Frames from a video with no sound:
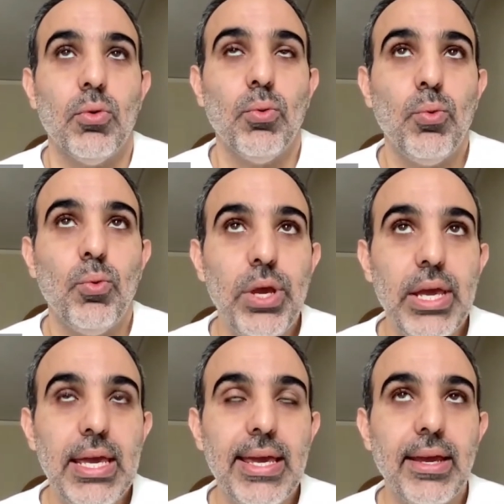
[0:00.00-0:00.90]

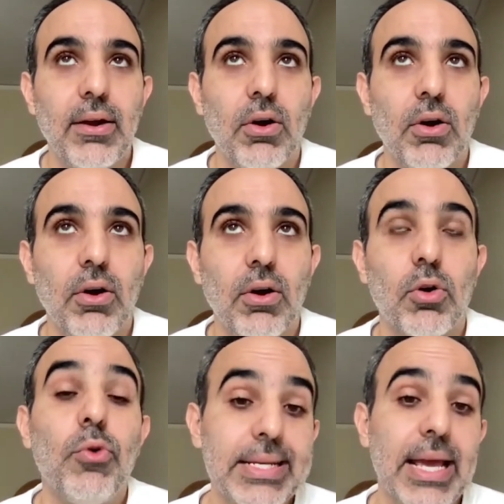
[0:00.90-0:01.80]
we are
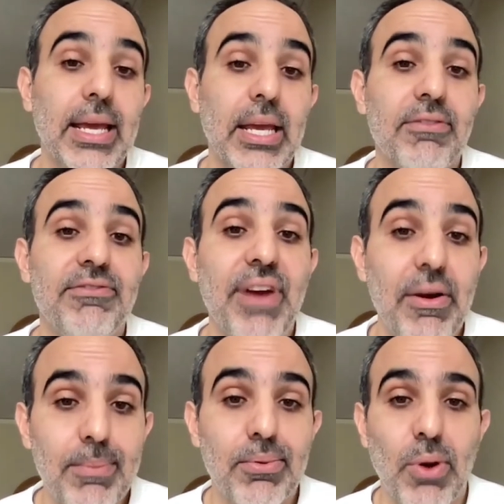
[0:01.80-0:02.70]
already taking a
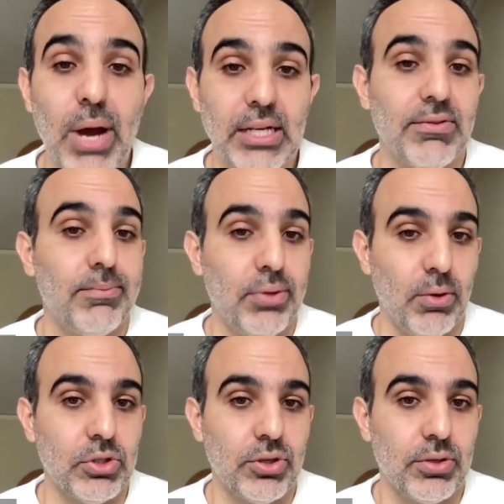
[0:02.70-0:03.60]
very proactive
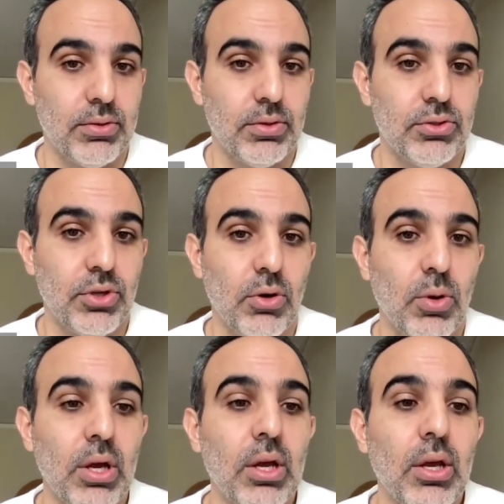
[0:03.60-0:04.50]
approach.
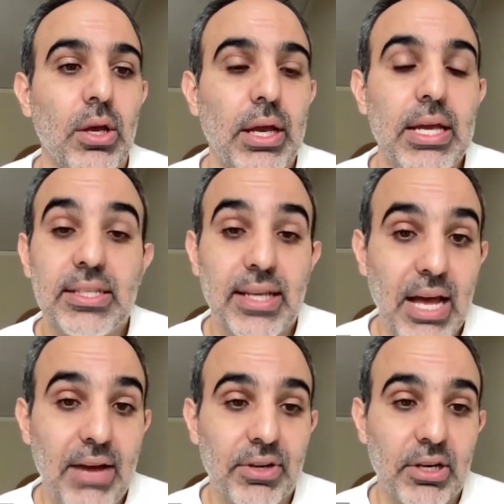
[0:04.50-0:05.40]
So in South
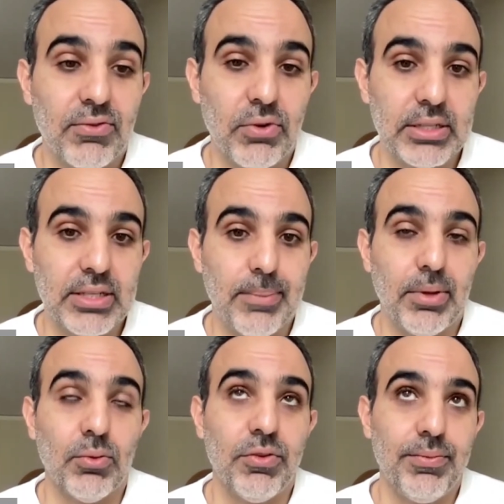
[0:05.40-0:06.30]
Africa, for
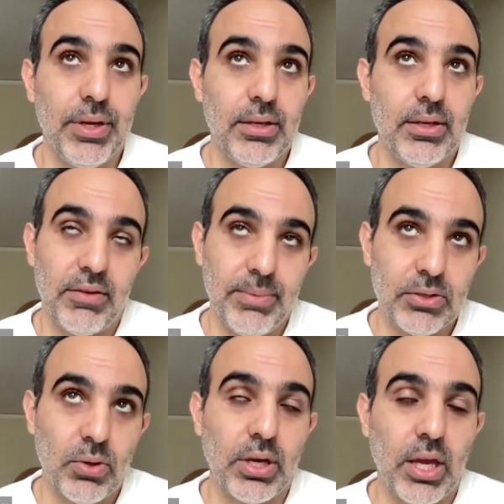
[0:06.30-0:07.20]
example, they've been
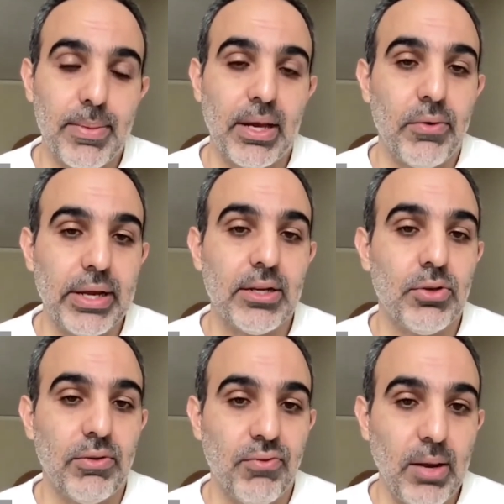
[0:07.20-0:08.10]
talking about a
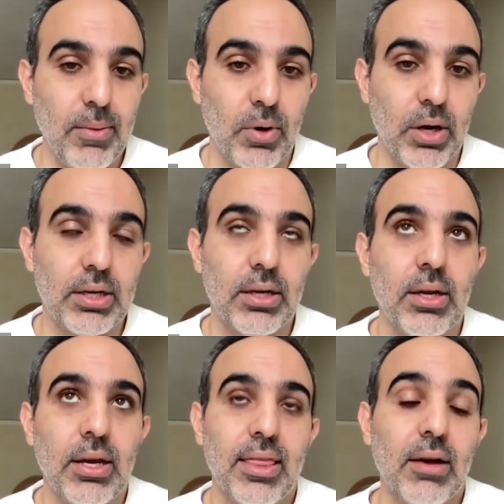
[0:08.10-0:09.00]
regulatory framework
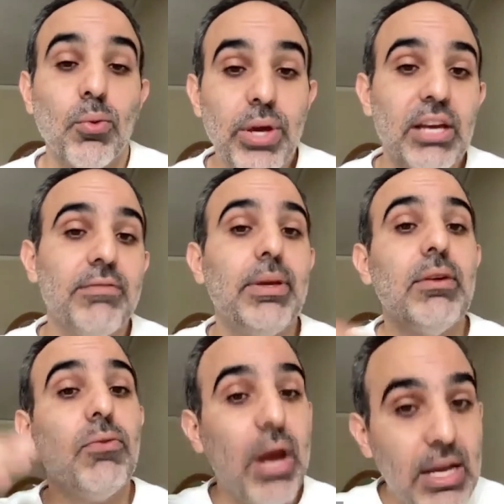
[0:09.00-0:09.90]
that we have
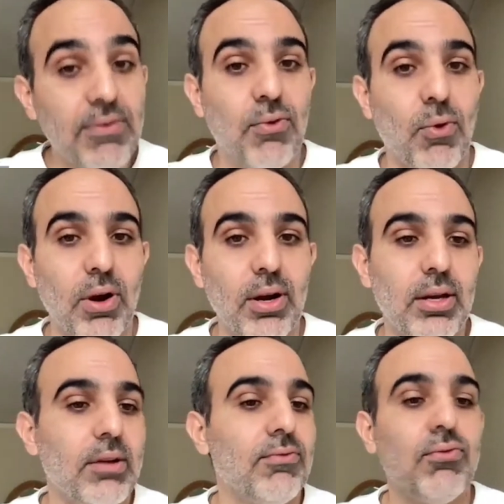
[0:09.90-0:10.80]
been ready
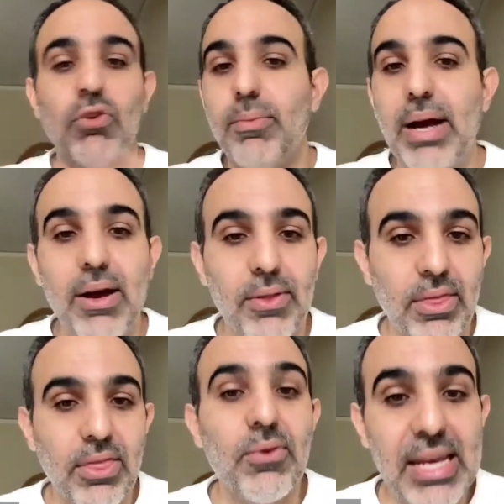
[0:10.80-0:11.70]
for
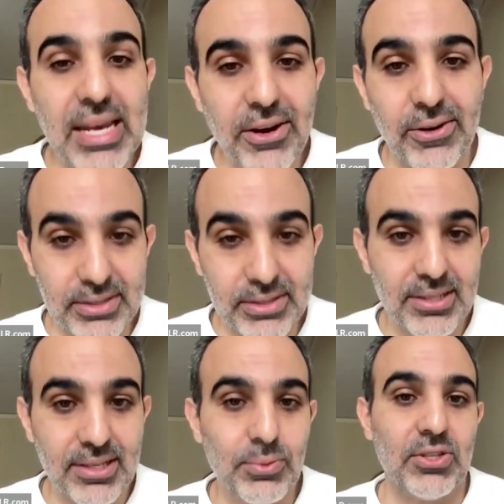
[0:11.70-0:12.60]
about 3 years
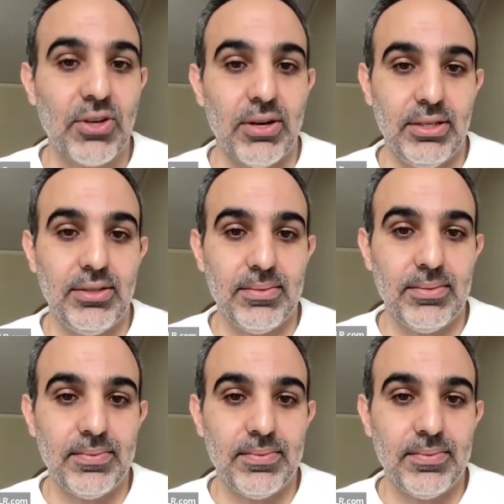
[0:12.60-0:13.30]
since we started,